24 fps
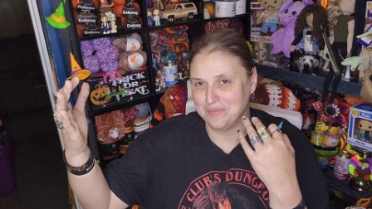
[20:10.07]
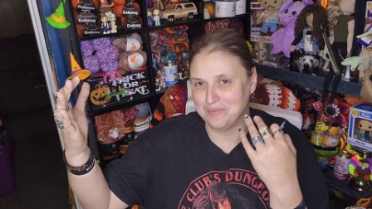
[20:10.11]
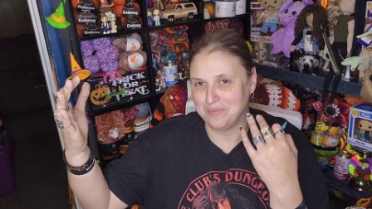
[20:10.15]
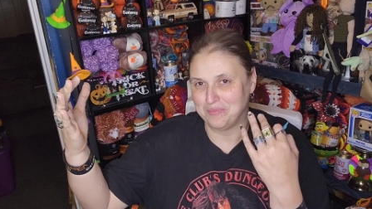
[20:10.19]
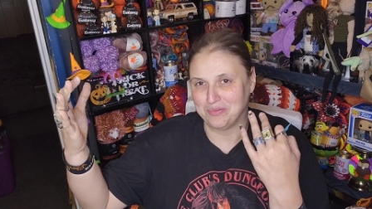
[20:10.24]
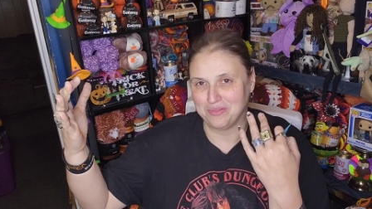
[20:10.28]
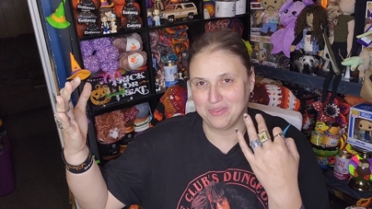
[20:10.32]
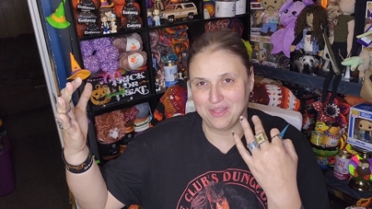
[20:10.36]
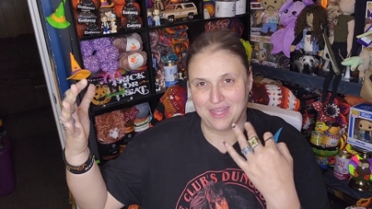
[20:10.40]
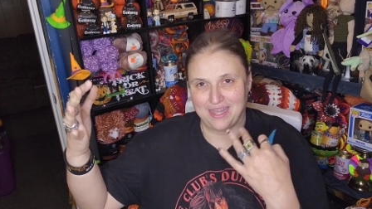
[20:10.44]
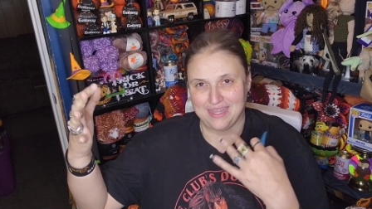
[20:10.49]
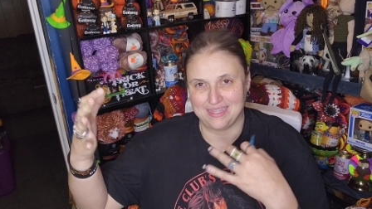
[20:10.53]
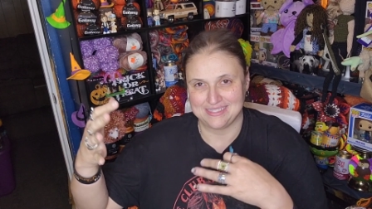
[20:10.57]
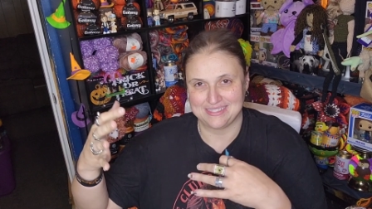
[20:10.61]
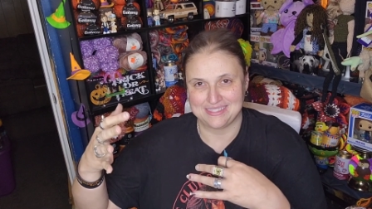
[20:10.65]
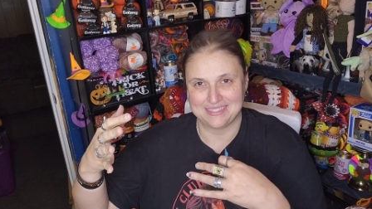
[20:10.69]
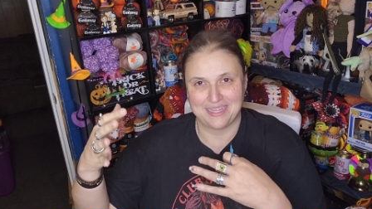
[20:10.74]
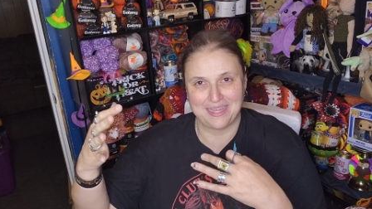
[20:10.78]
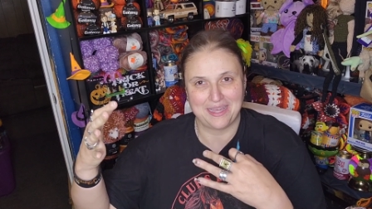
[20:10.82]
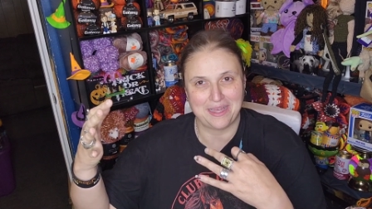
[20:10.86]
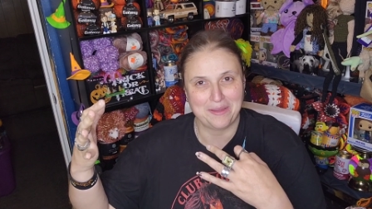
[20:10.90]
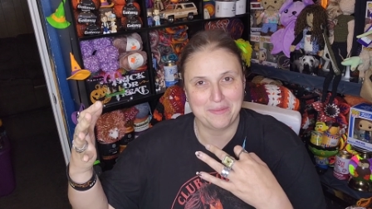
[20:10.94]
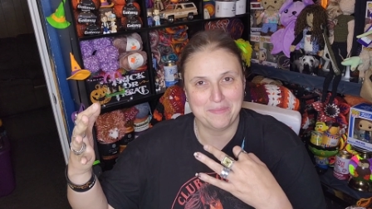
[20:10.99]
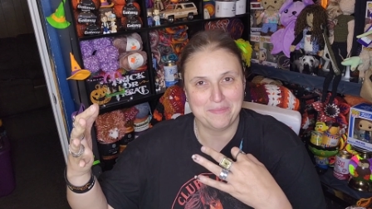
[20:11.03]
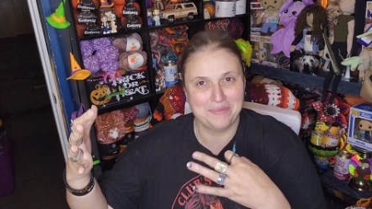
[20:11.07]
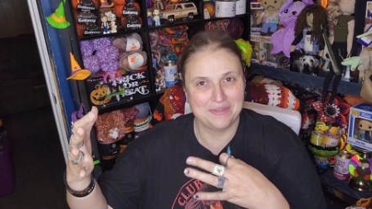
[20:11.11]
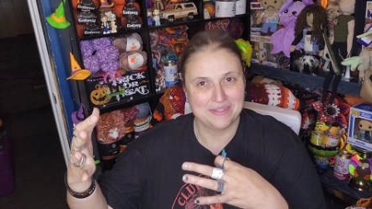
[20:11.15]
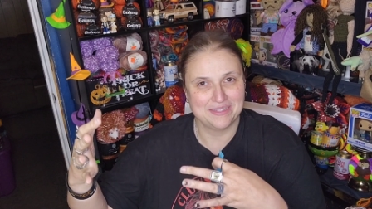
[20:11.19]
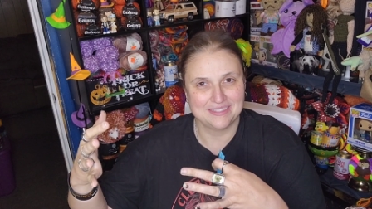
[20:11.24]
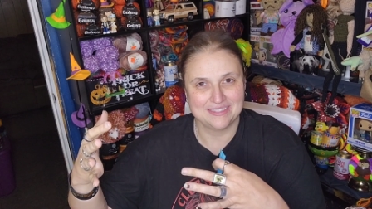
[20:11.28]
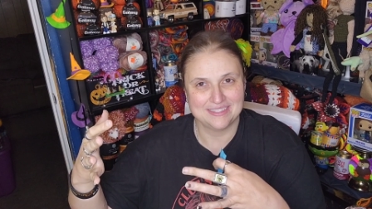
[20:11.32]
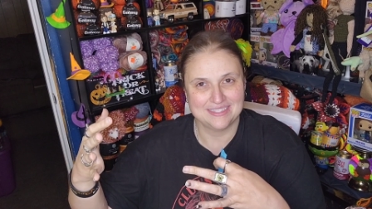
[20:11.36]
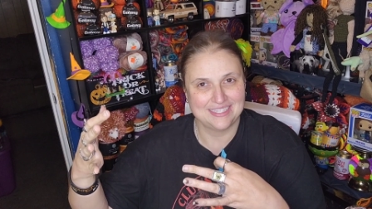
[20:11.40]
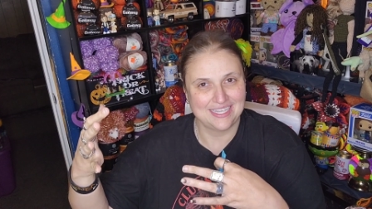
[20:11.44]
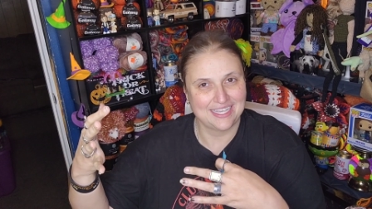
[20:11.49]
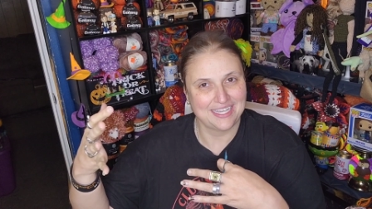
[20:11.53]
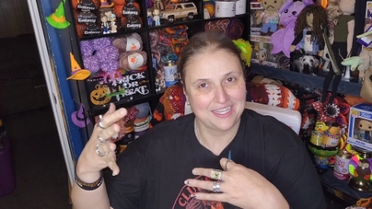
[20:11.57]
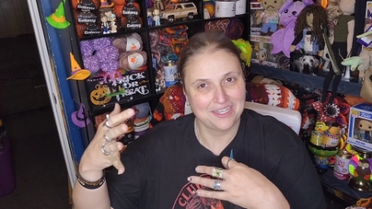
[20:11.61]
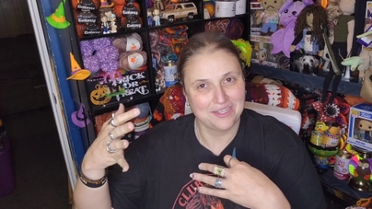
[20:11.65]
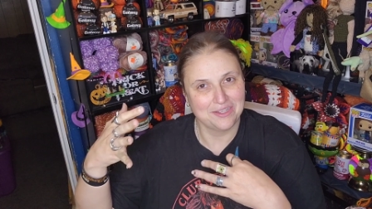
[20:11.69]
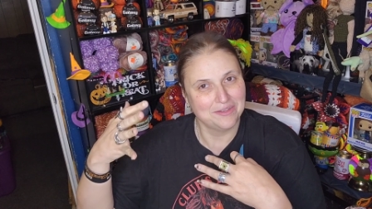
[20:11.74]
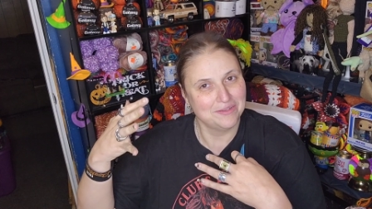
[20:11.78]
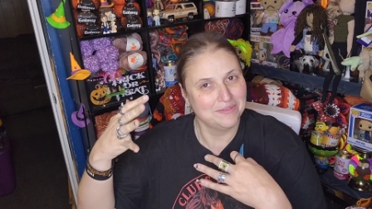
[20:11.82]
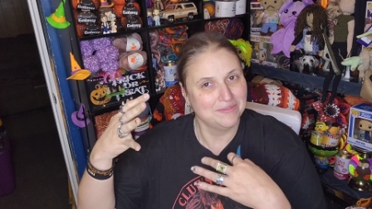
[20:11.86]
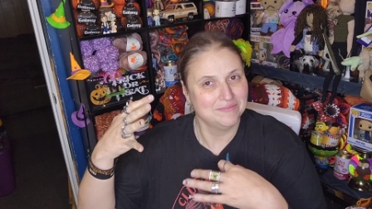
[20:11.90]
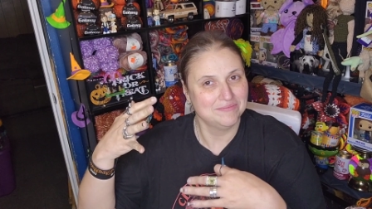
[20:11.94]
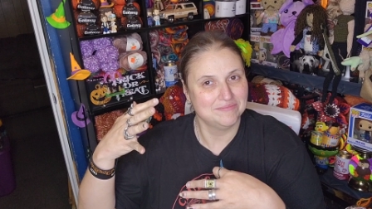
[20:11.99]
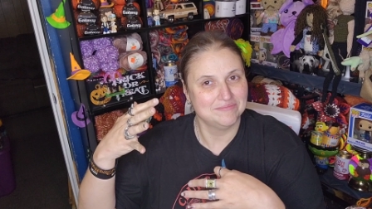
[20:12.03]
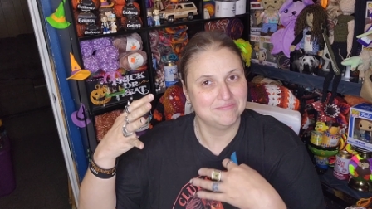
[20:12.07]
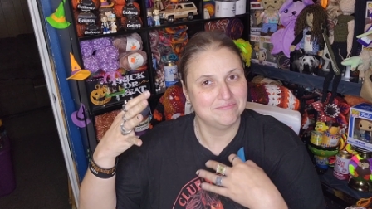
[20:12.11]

plaza building